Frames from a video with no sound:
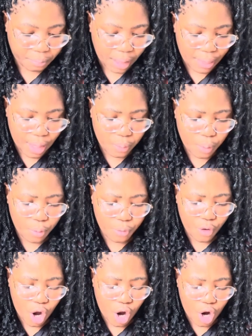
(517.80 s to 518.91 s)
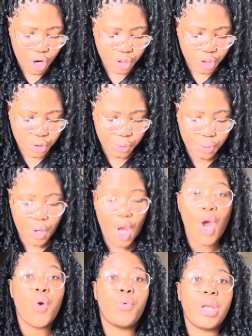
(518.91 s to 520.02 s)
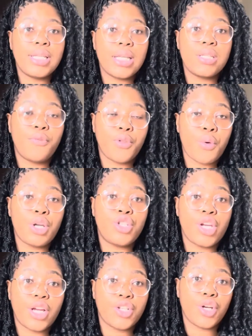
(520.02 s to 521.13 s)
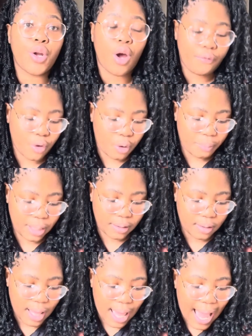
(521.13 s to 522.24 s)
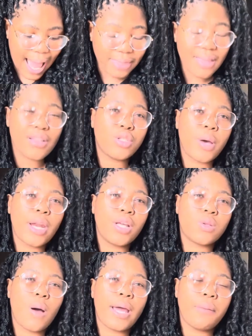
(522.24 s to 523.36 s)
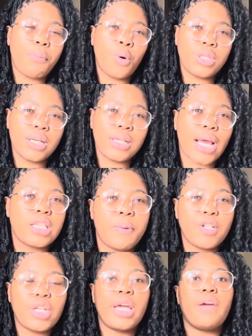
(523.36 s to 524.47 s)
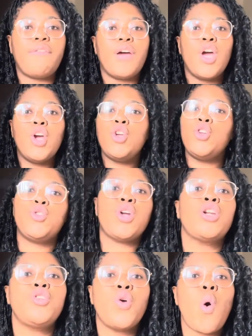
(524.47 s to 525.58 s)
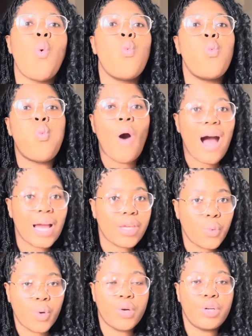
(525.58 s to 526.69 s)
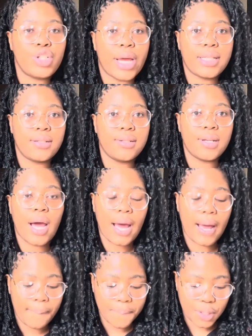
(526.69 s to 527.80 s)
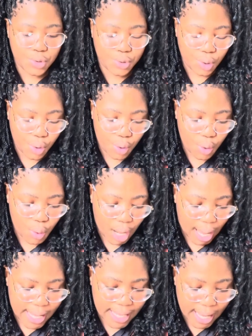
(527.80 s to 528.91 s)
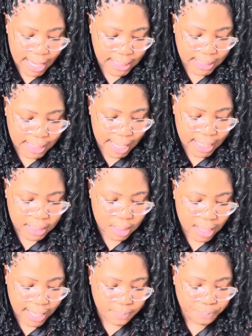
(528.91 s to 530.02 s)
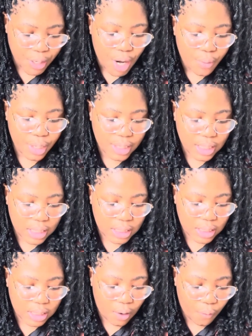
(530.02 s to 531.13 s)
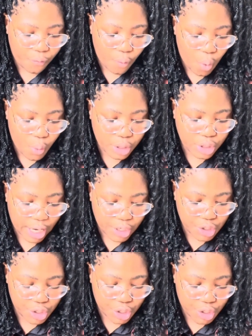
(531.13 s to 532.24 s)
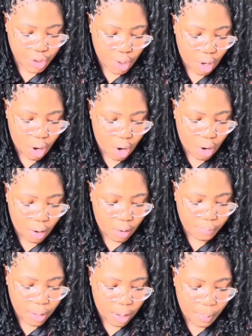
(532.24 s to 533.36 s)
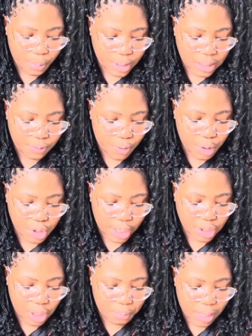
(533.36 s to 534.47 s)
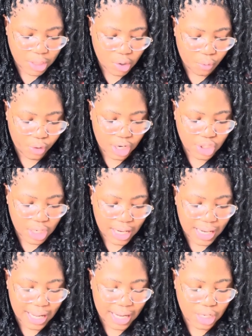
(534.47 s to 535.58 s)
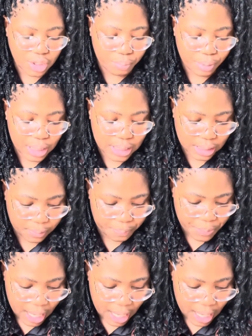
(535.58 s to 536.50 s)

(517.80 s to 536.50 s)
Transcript: And then we move on to reasons for the rejection of your appeal. I think this one is quite important, especially if you do not know why you were rejected. So here it says that reasons for rejection are based on financial eligibility,